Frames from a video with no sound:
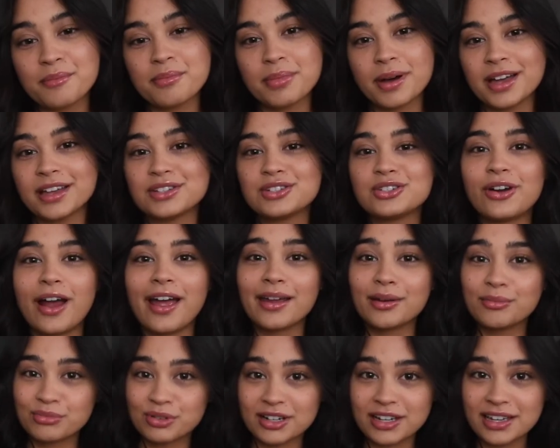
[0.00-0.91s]
but try
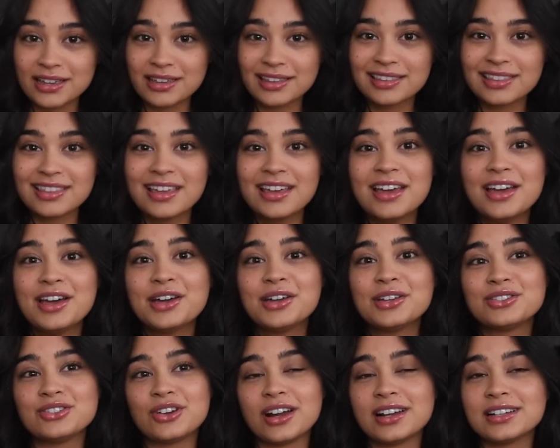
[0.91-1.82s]
and breathe.
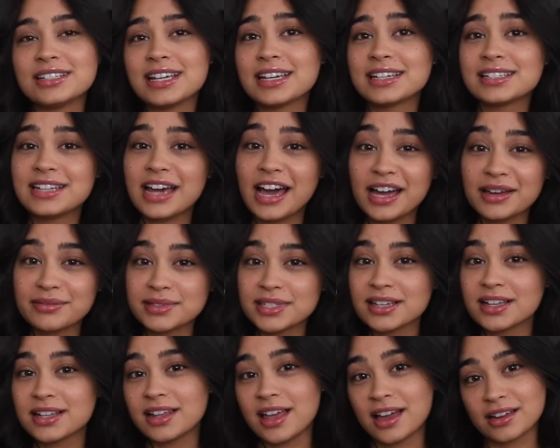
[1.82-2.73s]
Try and take time to
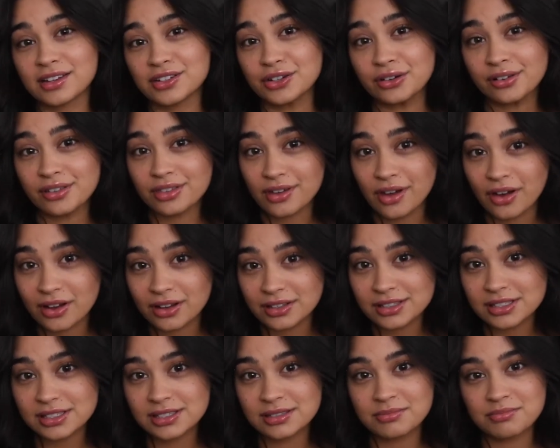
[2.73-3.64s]
collect your
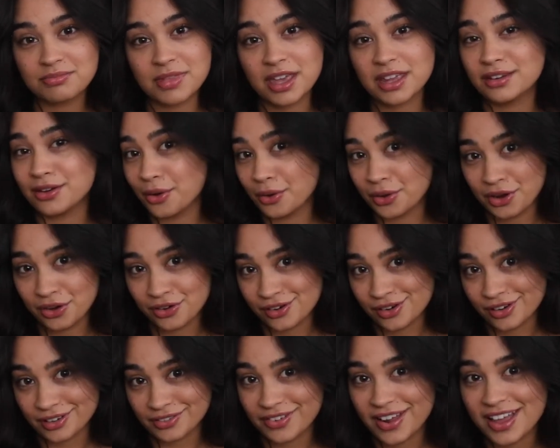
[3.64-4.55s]
thoughts. They know you're
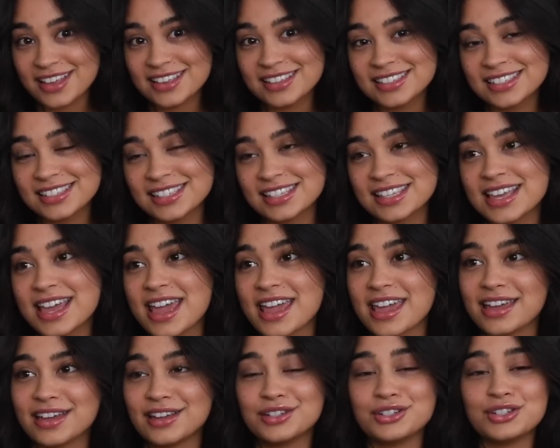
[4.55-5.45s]
nervous,
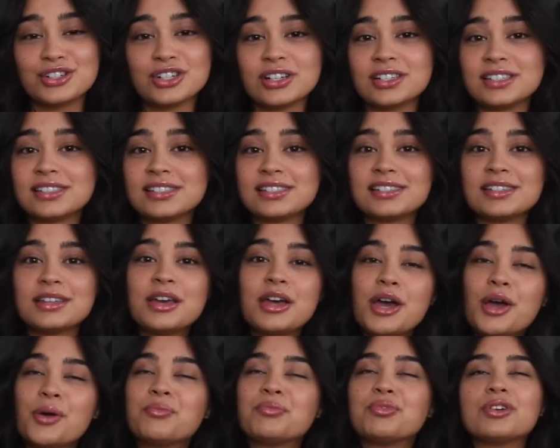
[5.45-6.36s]
and just
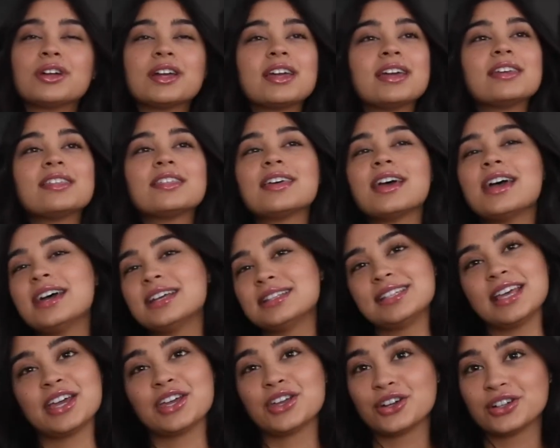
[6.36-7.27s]
breathe,
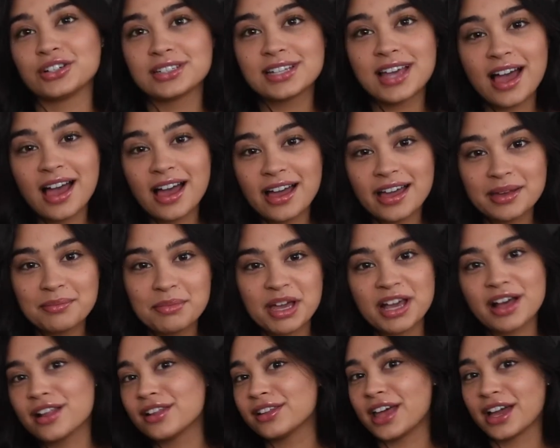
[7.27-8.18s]
take your time,
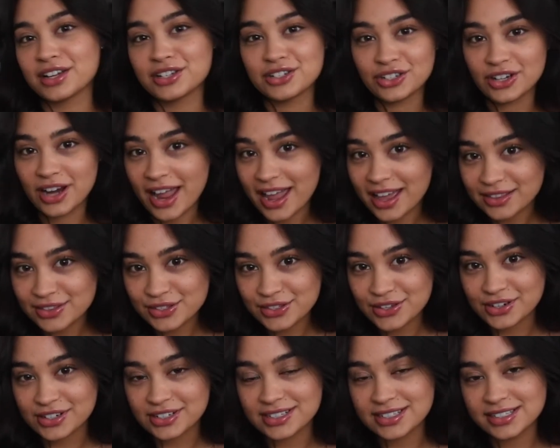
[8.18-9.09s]
collect your
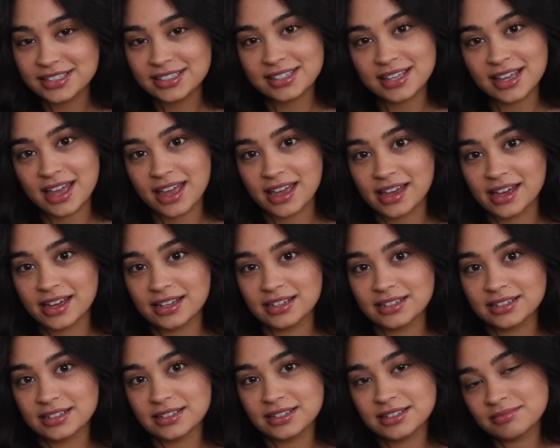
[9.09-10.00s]
answers, and